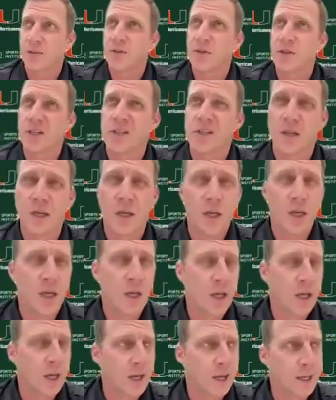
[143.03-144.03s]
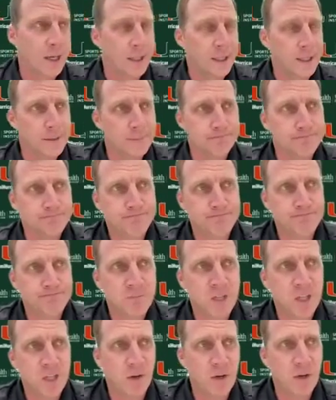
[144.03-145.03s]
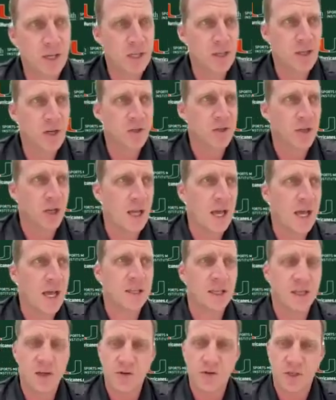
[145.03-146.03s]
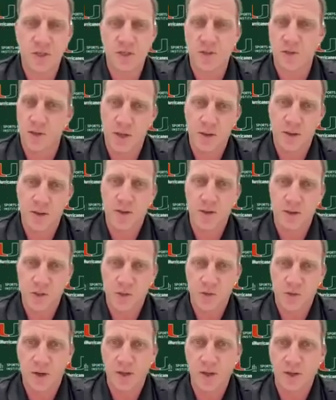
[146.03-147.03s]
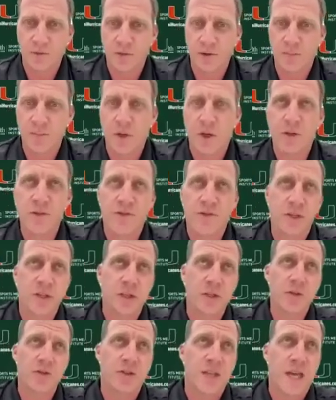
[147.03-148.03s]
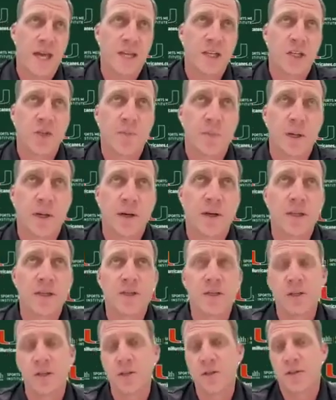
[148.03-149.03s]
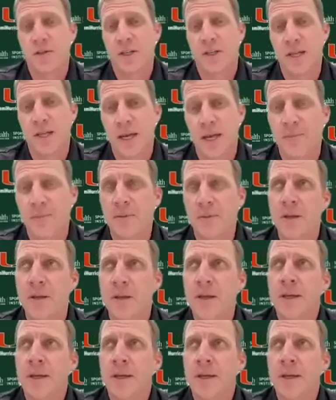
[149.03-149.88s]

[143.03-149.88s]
But just um, you know, there's a lot that goes into it other than just running the football. So you lose that experience, you lose the depth.